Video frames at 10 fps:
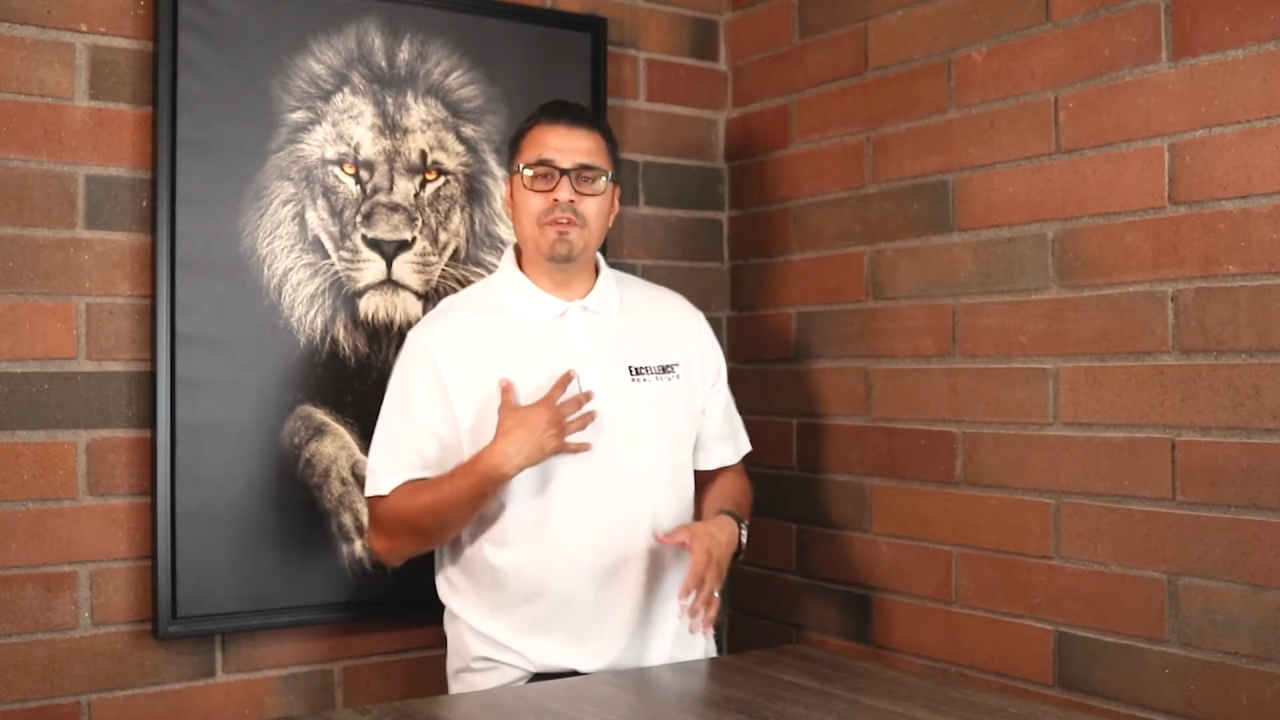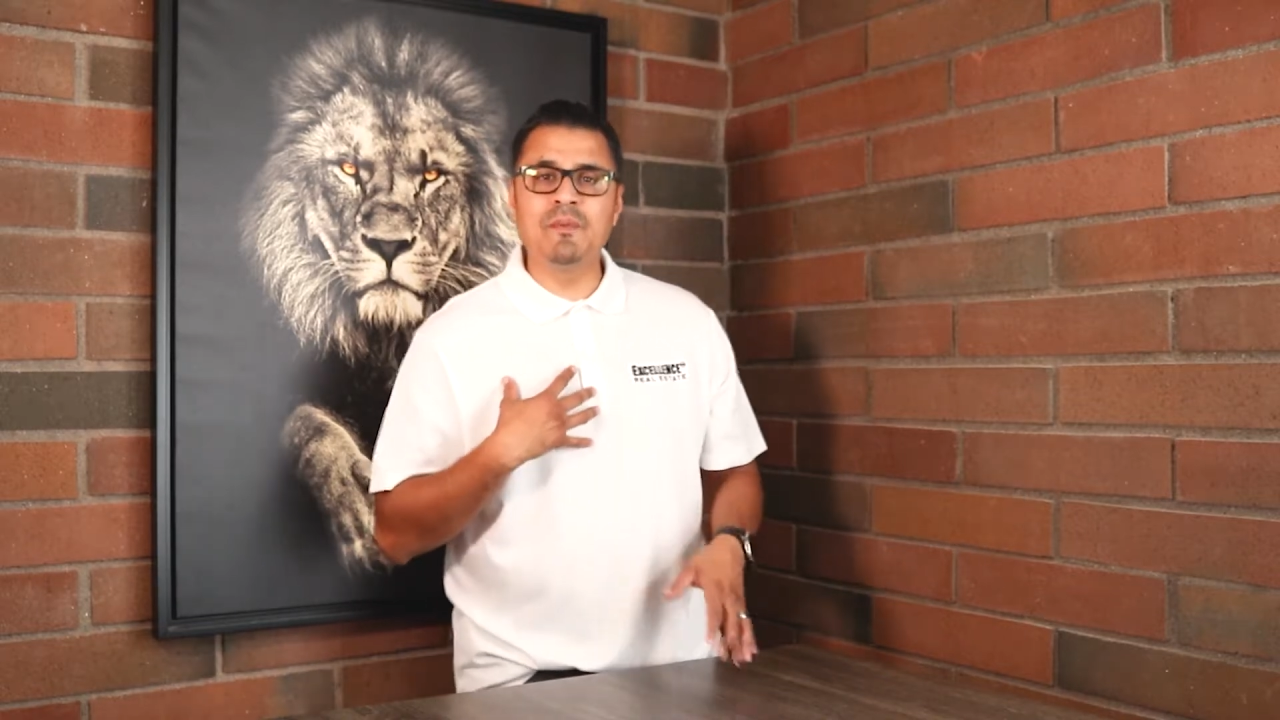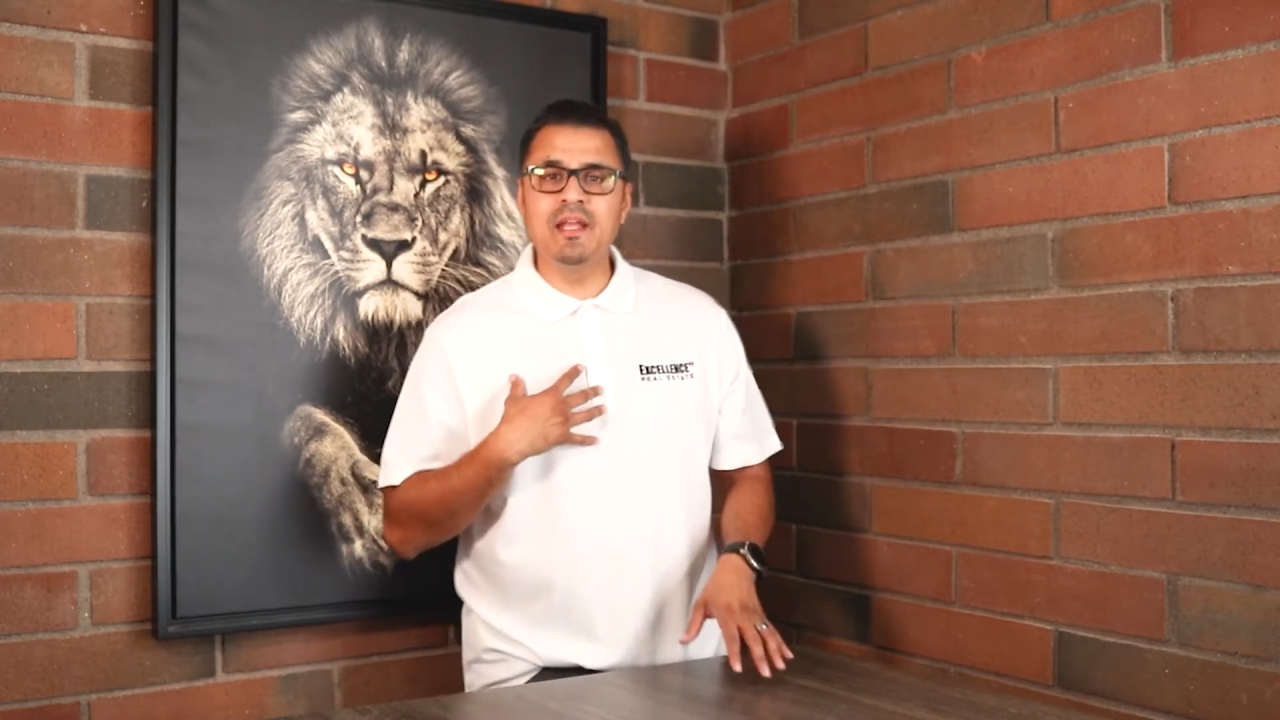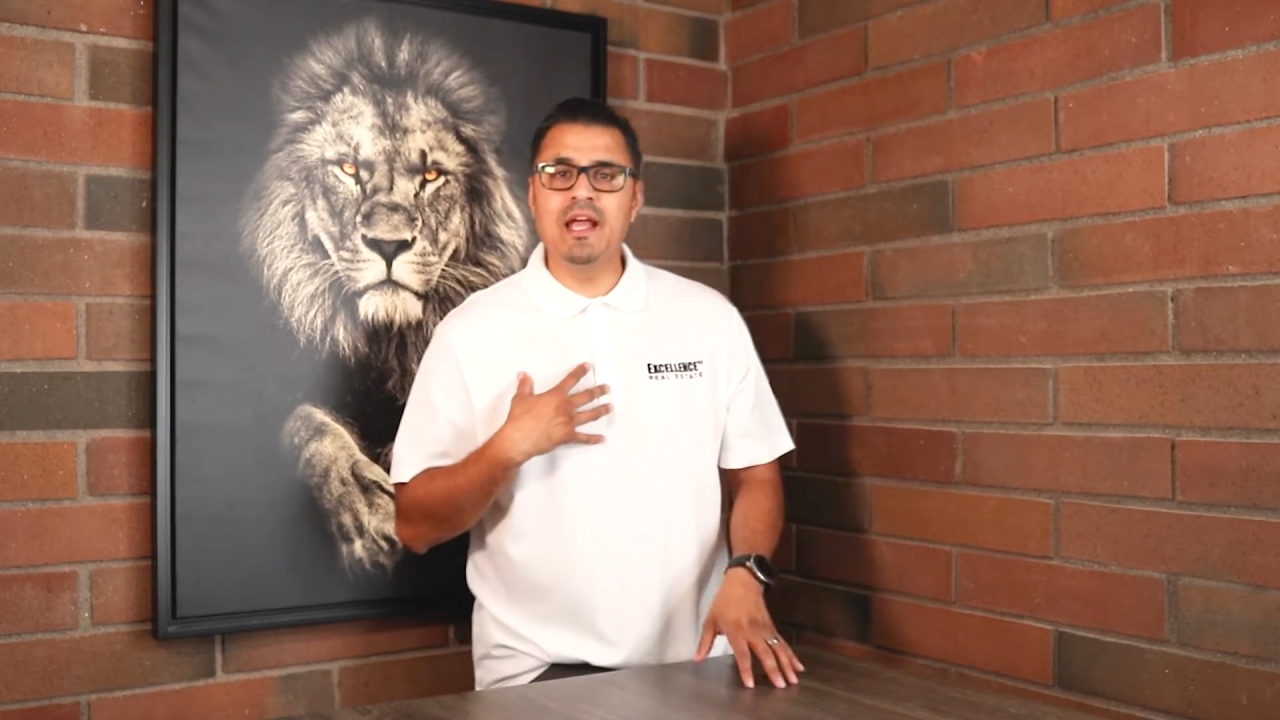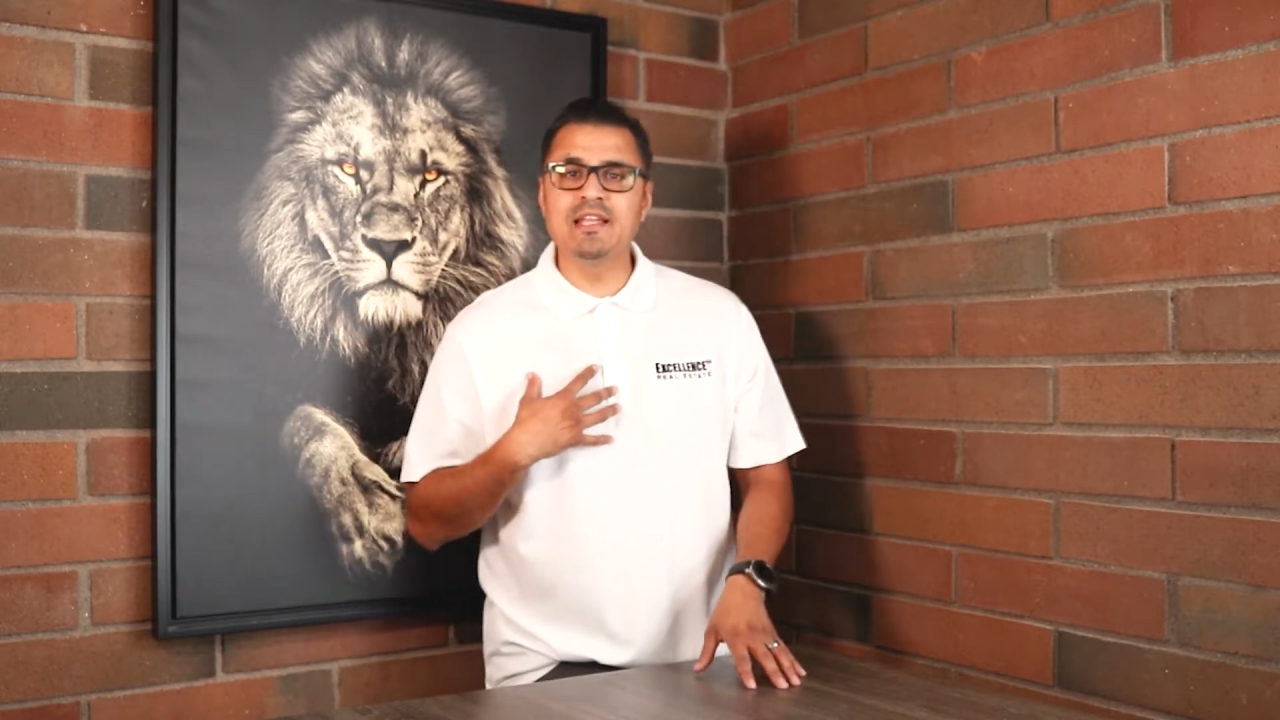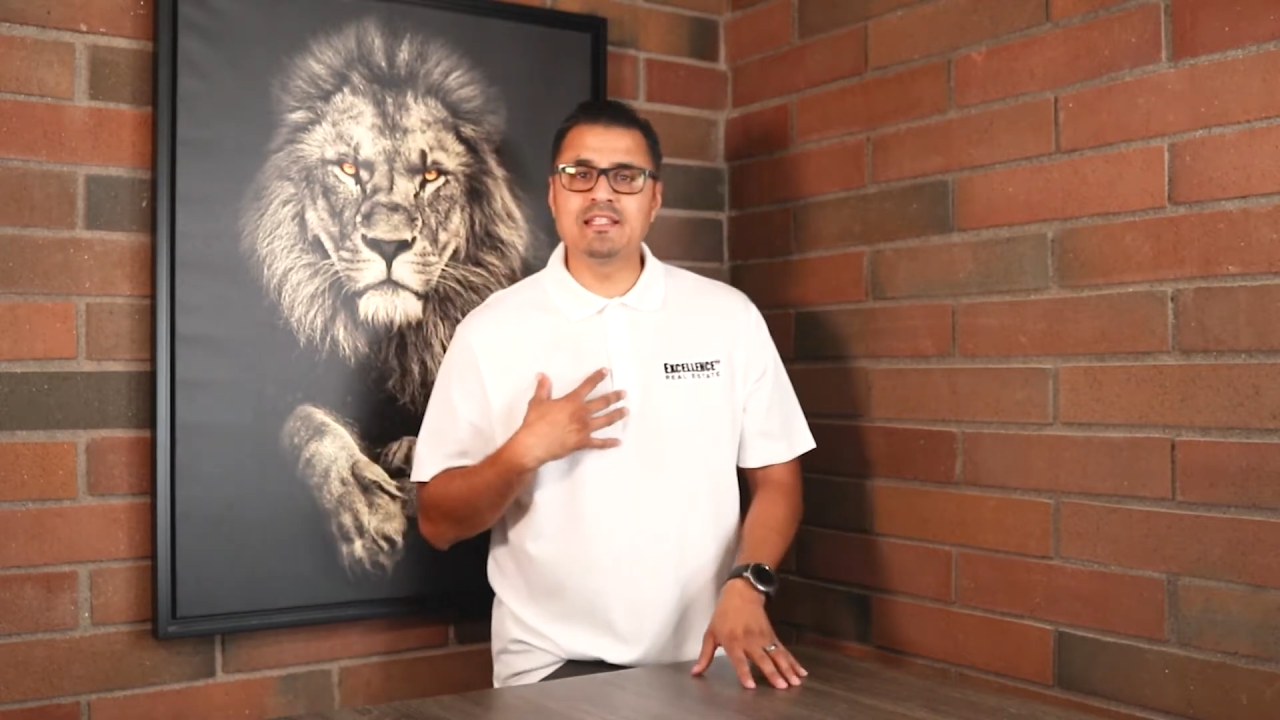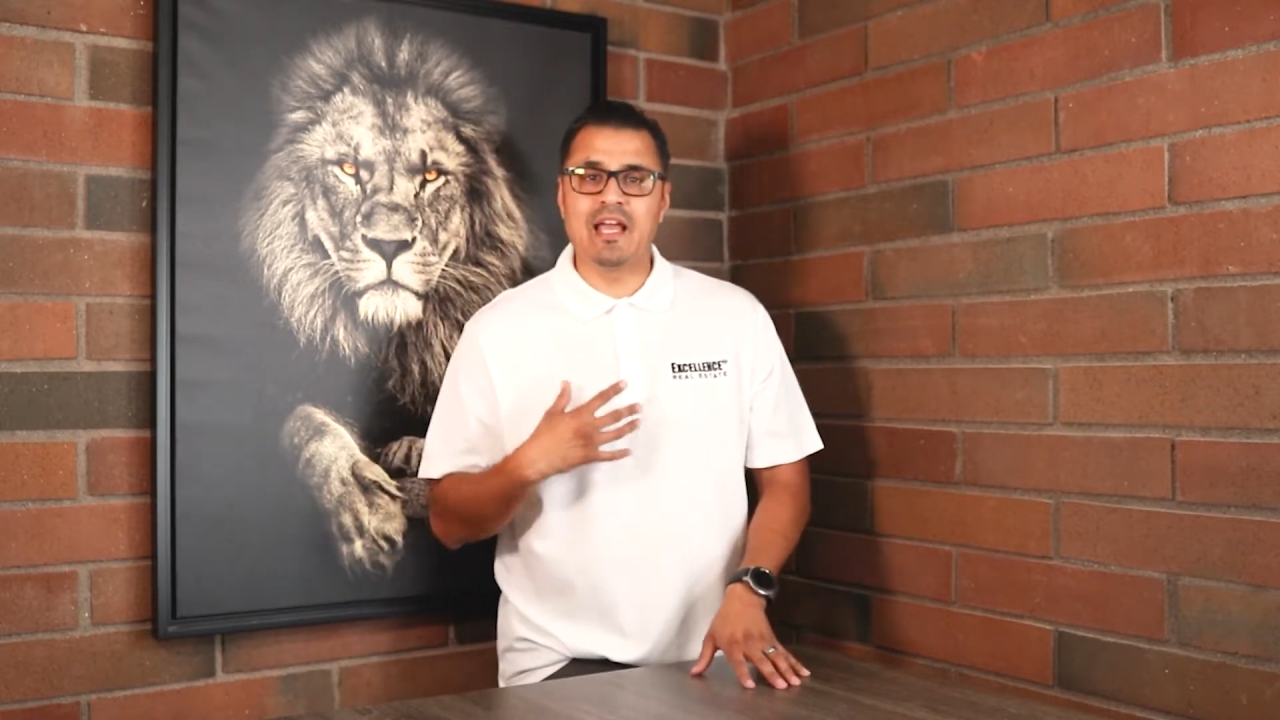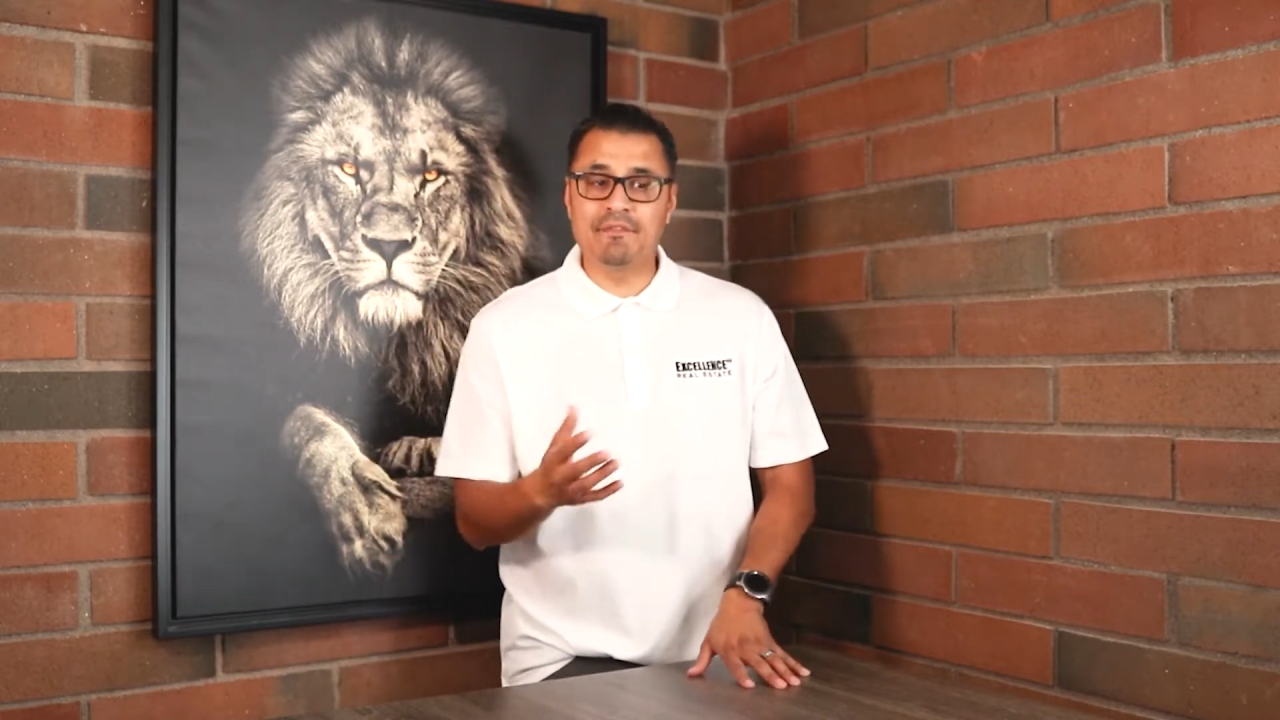for me, guys,